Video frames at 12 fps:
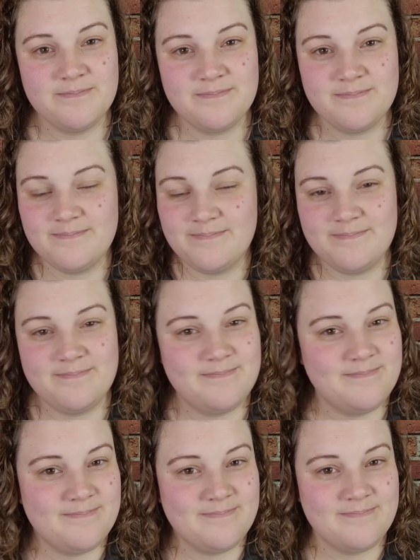
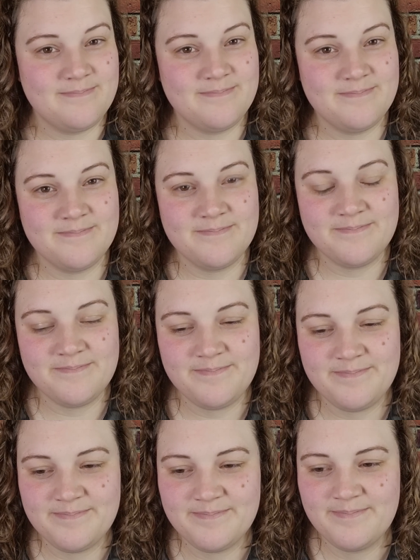
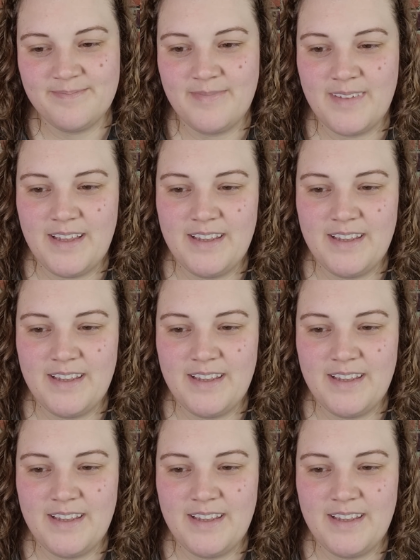[no speech]